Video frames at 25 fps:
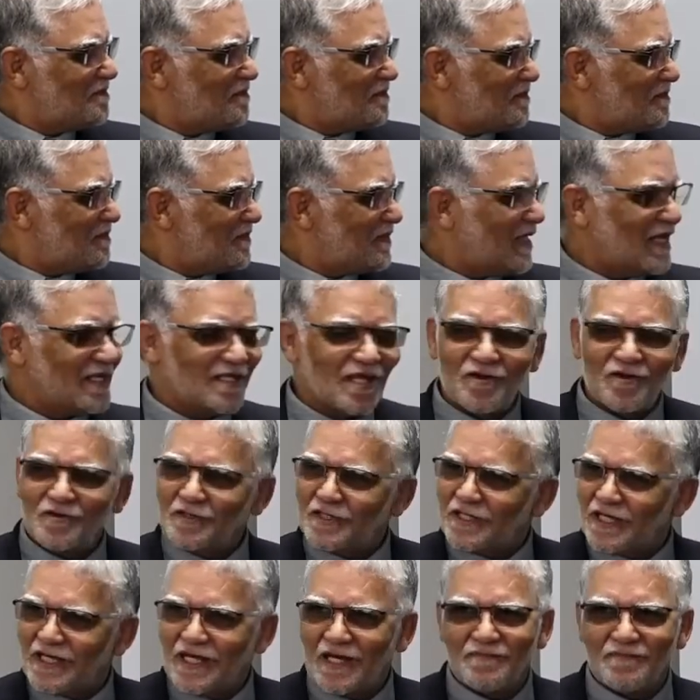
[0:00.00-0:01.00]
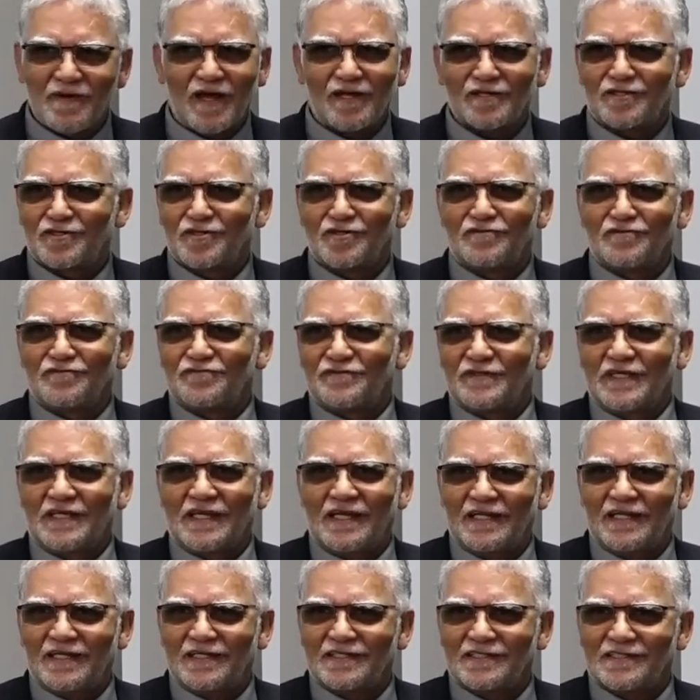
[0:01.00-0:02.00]
They don't care about your
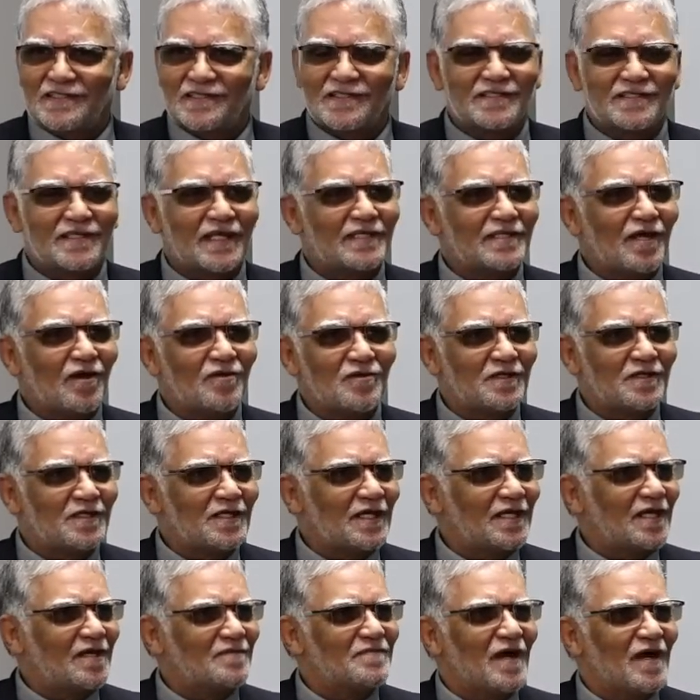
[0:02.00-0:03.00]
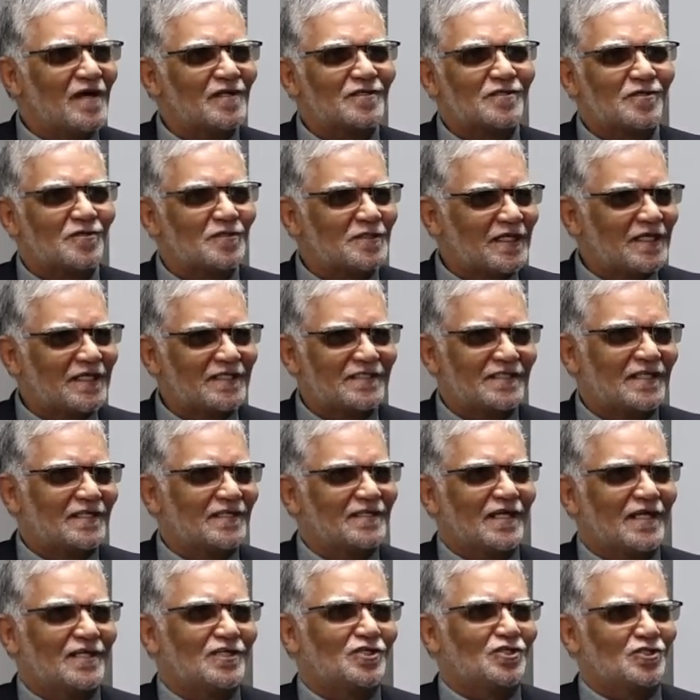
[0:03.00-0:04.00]
feelings. They don't care about your
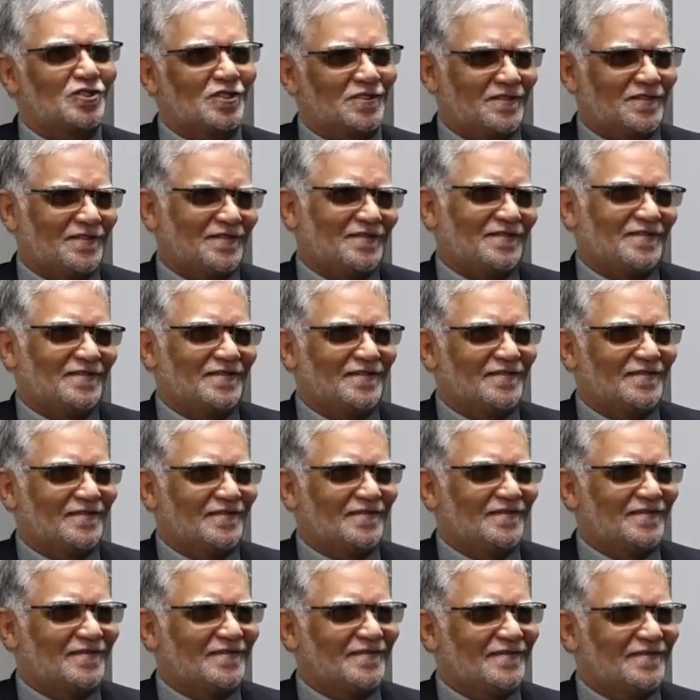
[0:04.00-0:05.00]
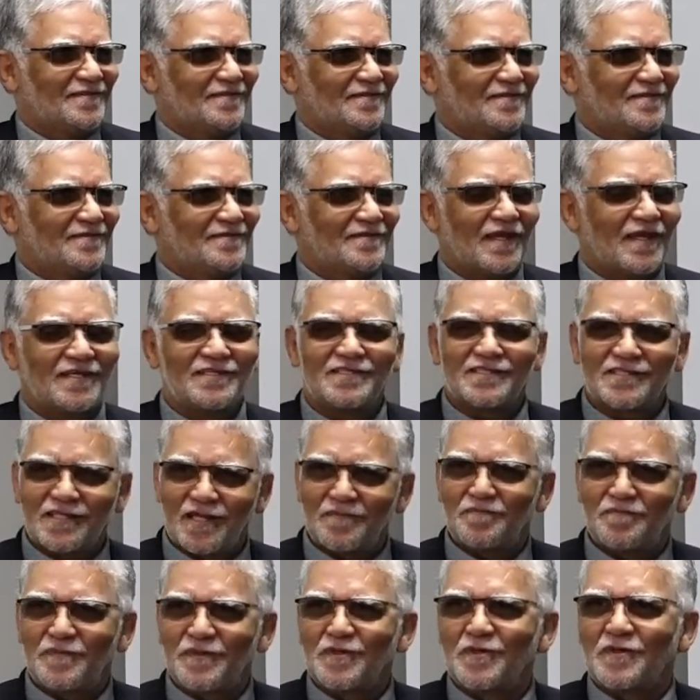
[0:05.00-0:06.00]
designation. They
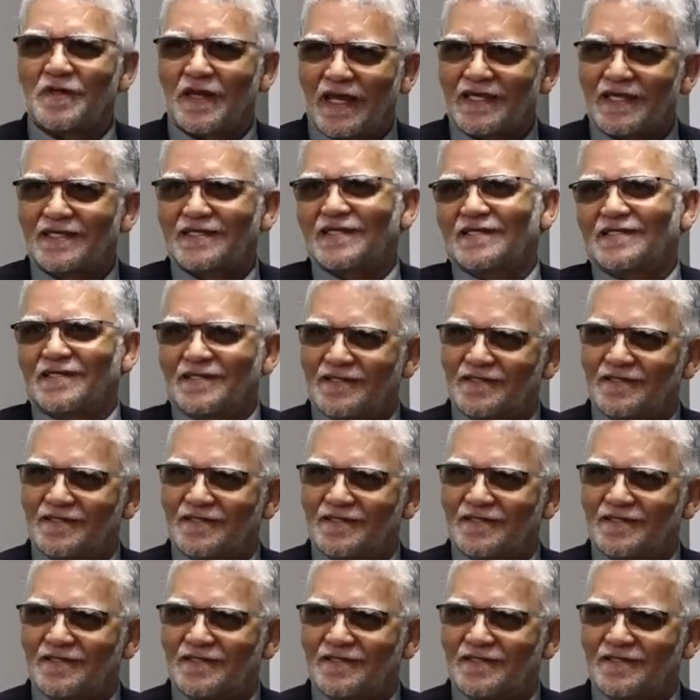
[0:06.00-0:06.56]
strip you naked.